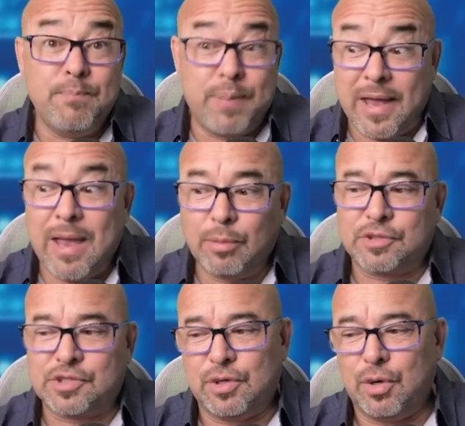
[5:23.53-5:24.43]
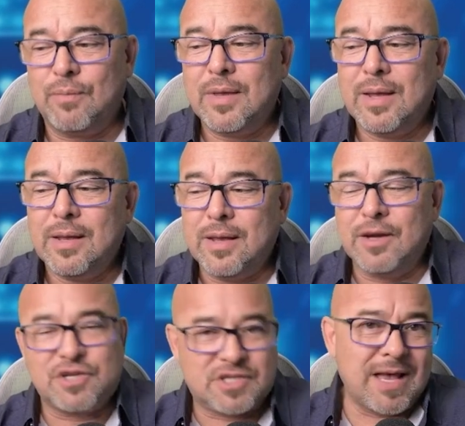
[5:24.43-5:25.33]
be able to
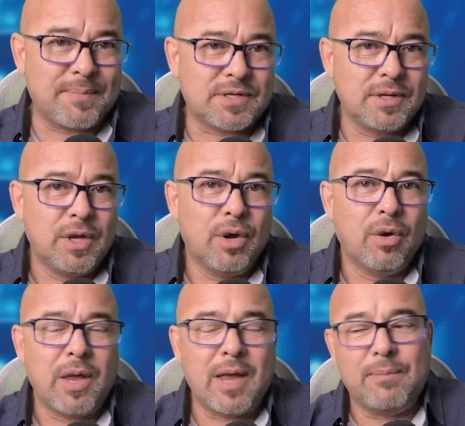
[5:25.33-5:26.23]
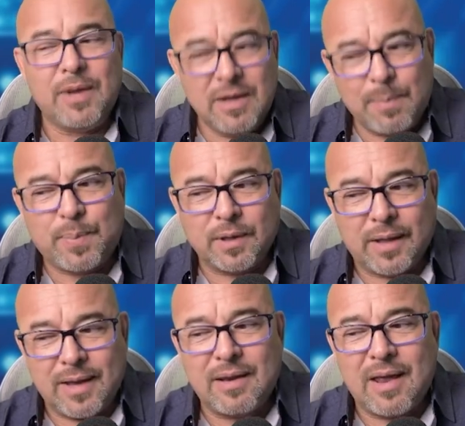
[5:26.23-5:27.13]
intercept and
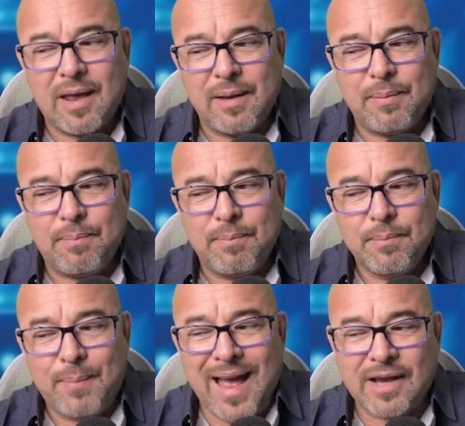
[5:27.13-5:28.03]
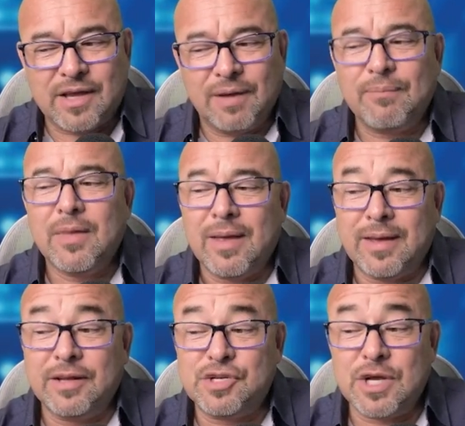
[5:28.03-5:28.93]
manipulate a packet
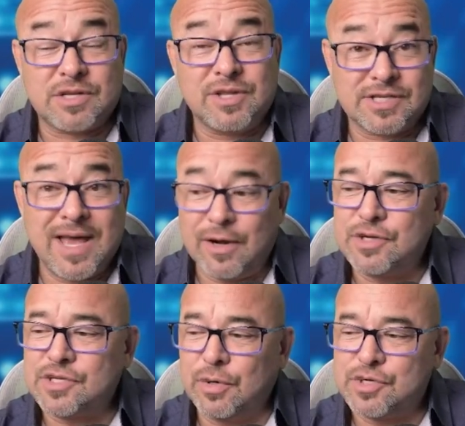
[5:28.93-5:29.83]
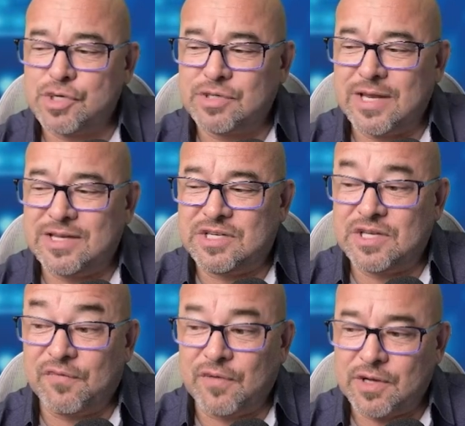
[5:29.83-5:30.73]
and adjust this header so it shows a
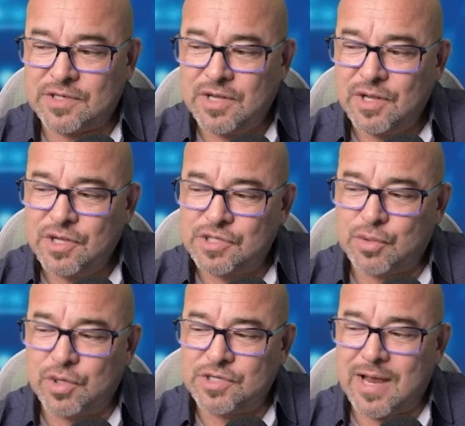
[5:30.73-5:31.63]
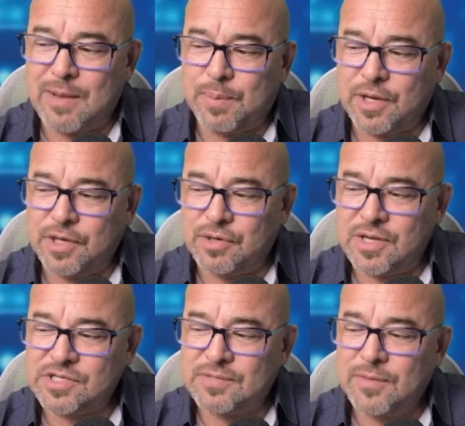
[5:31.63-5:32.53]
different source IP
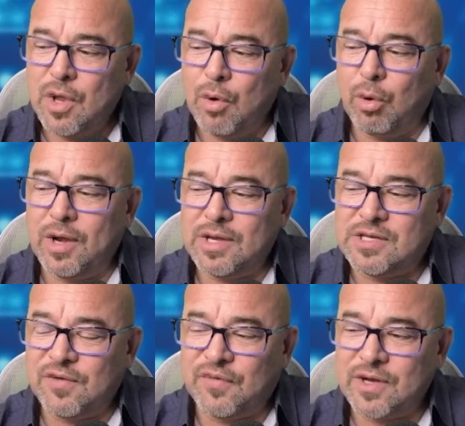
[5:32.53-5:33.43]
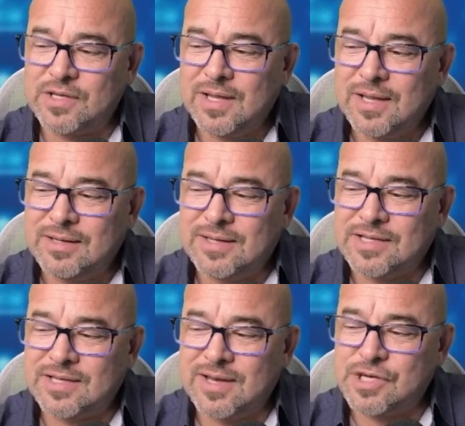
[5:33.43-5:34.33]
address or a different
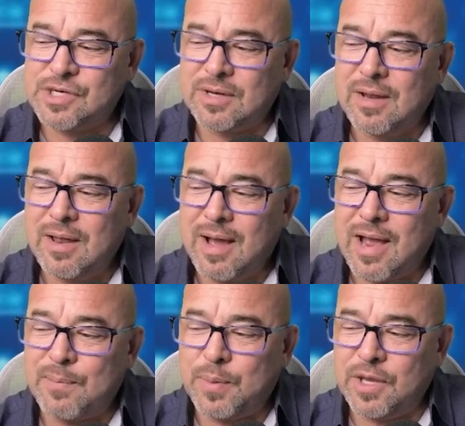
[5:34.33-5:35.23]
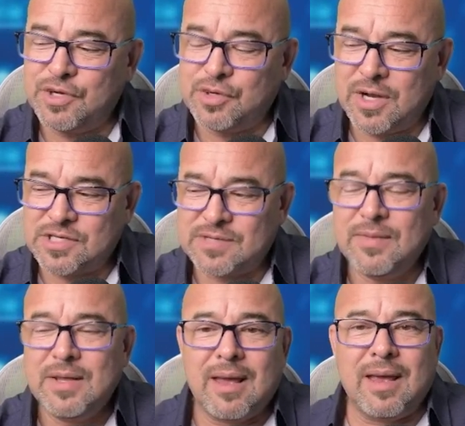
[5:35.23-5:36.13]
destination IP address,
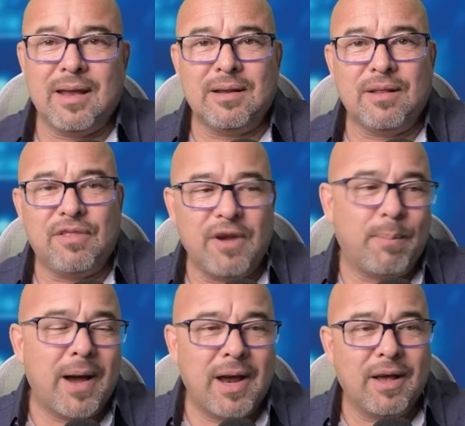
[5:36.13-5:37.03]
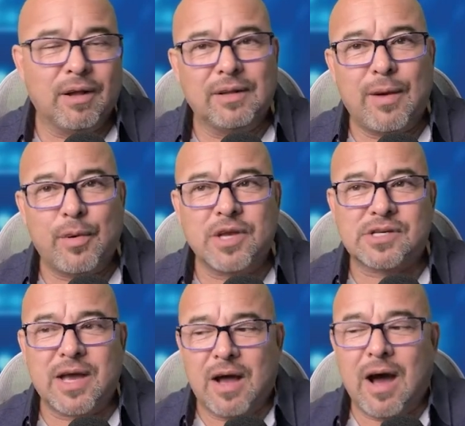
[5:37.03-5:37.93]
and thereby allowing it
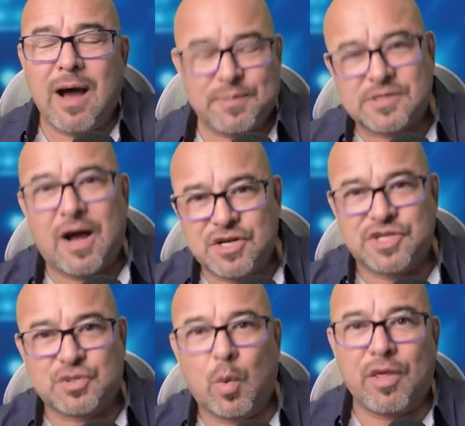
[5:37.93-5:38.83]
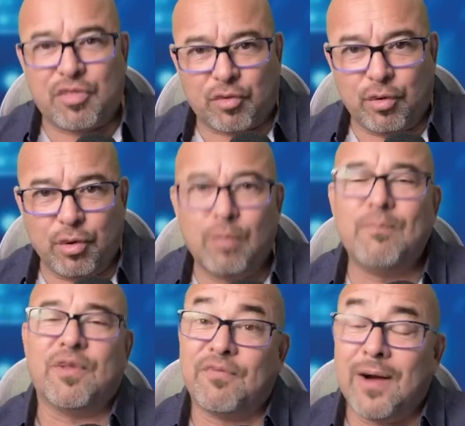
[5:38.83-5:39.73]
to kind of hopscotch its way
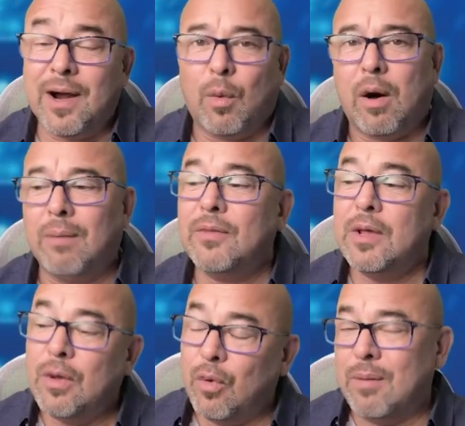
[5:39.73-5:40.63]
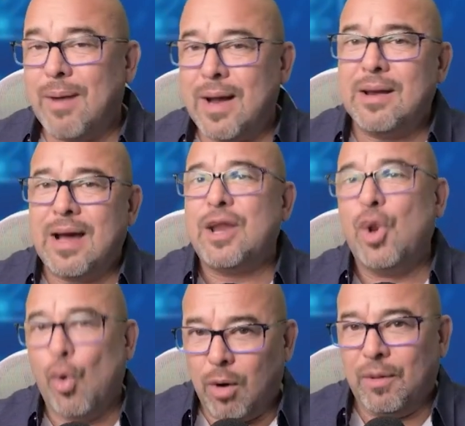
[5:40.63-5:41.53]
through the firewall when it might not
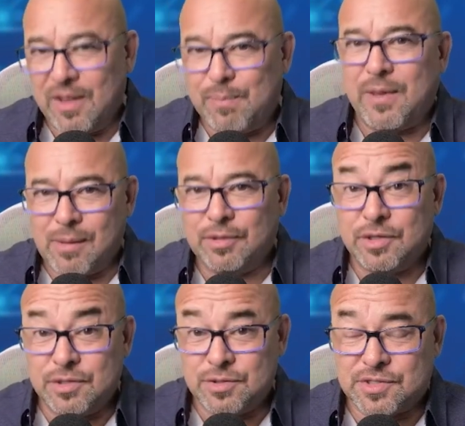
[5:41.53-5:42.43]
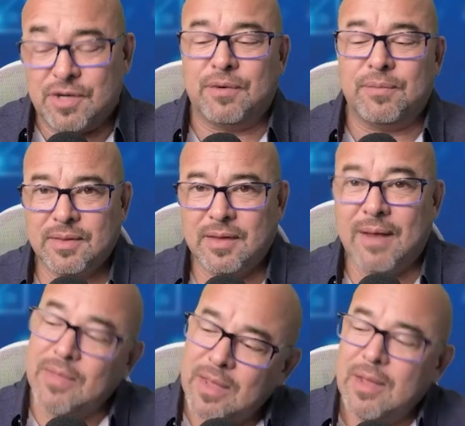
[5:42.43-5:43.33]
normally be able to do so.
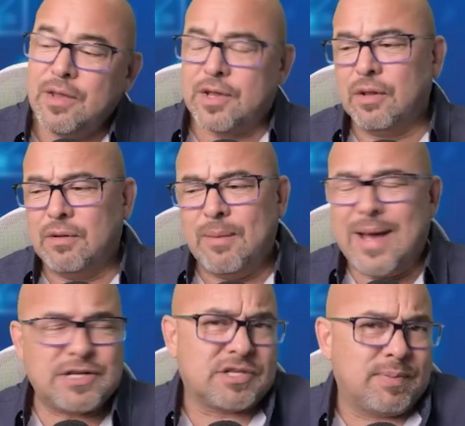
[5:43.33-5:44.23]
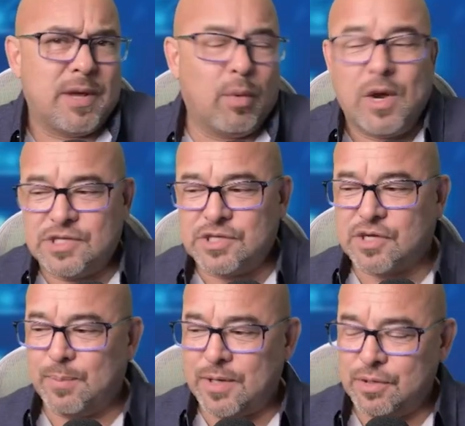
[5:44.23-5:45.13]
Okay. You can imagine some other ways this
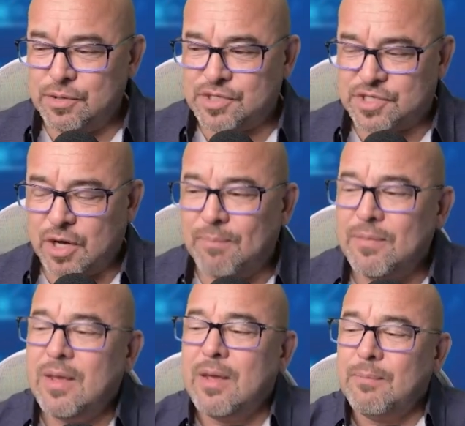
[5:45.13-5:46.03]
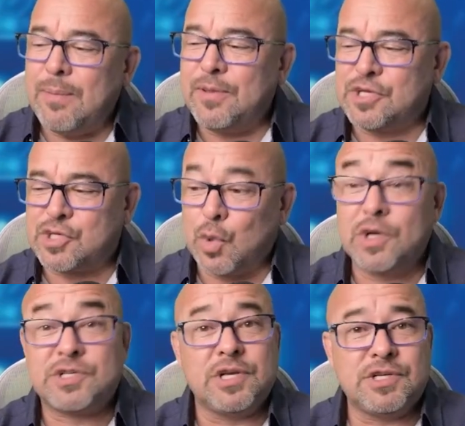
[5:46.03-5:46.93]
could be used. So maybe the
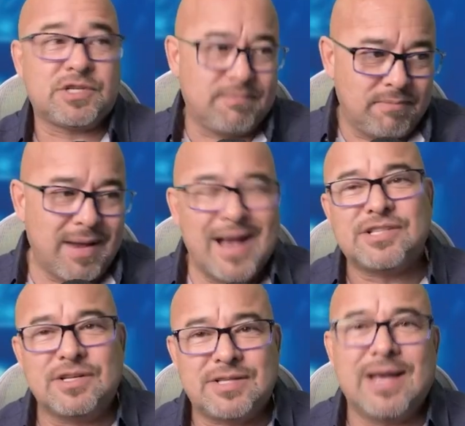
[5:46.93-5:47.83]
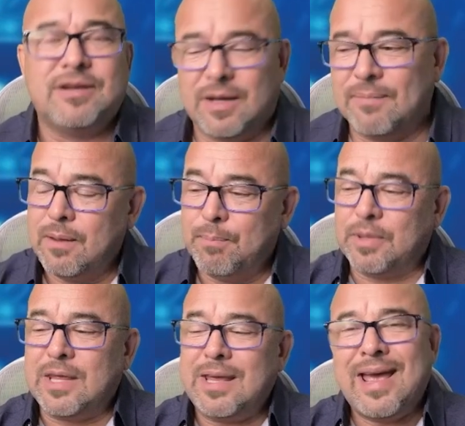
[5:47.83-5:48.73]
sources as intended.
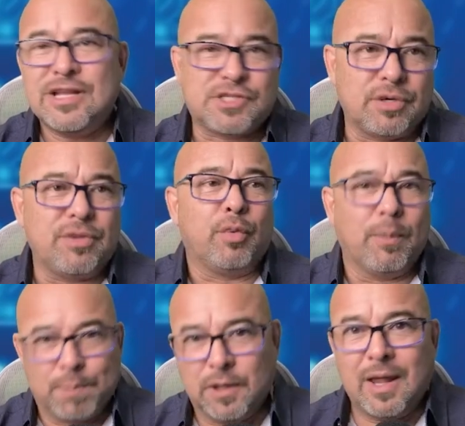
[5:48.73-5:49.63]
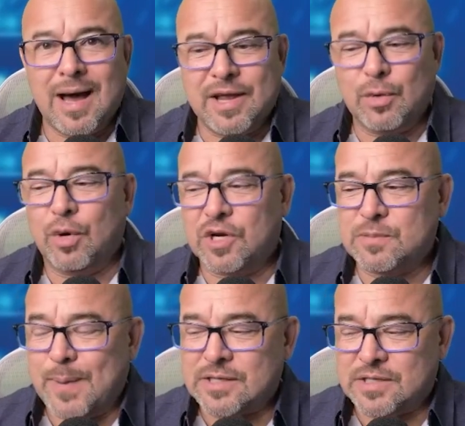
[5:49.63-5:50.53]
But the answer, the reply that we're
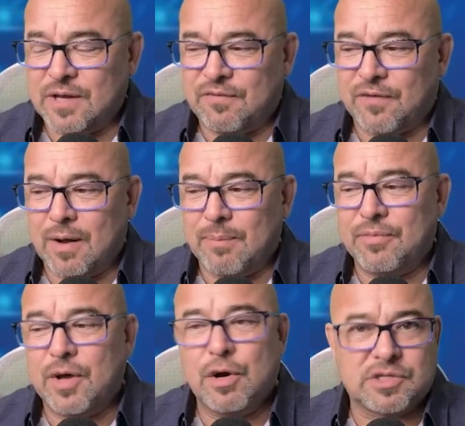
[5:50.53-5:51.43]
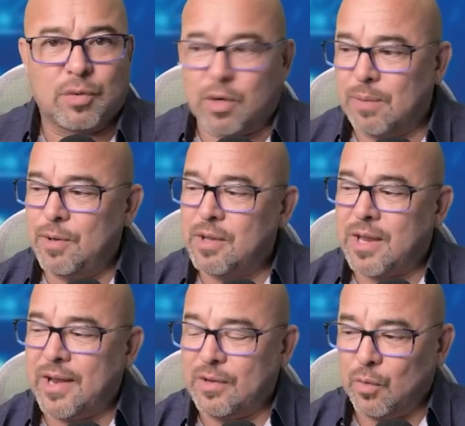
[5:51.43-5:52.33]
expecting from the host that we're
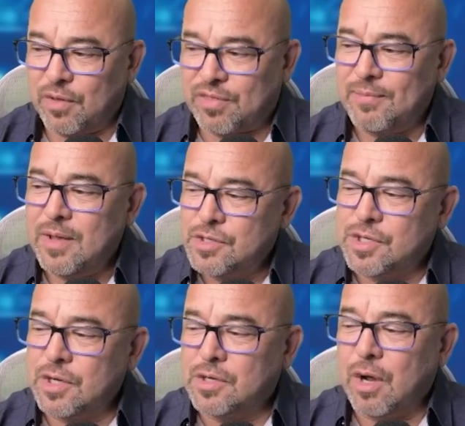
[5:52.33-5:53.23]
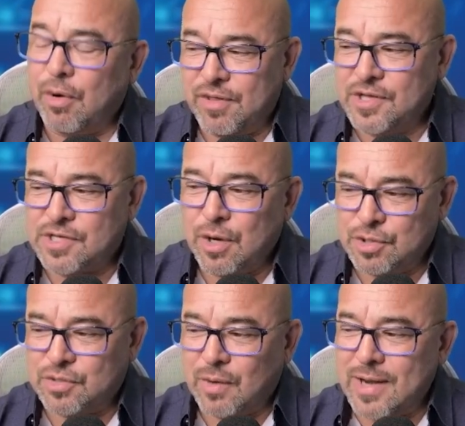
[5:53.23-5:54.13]
communicating with should go to this
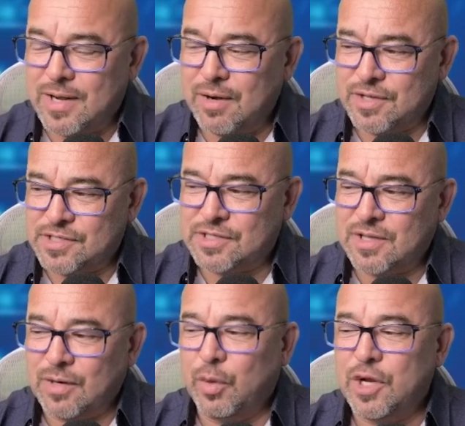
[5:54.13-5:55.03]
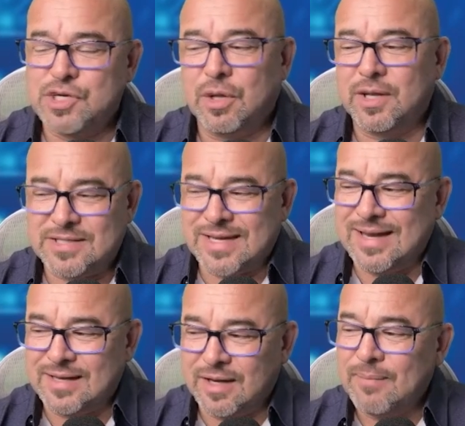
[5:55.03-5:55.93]
host right here. This is the original
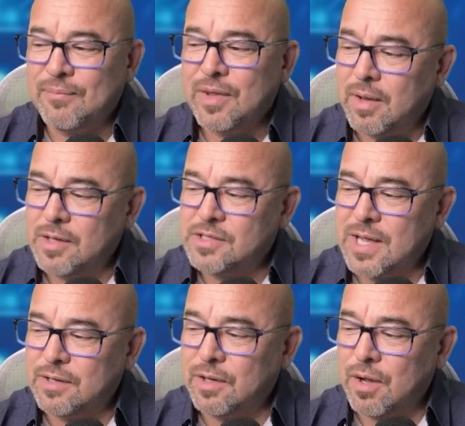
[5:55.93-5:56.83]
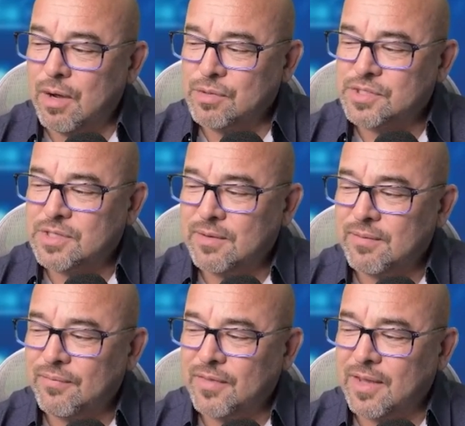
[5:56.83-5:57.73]
intended intended host.
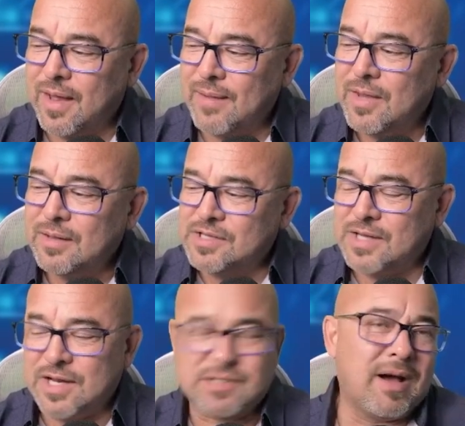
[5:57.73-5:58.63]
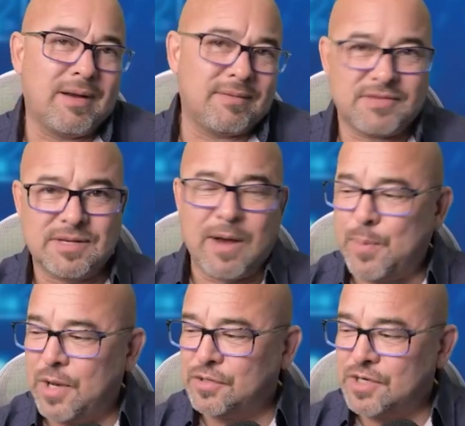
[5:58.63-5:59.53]
Okay. Let's say it's got some
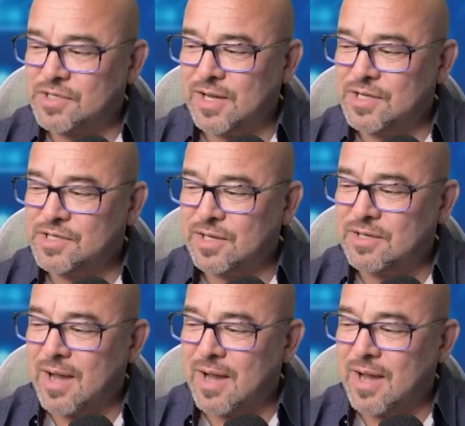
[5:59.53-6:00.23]
IP address that ends in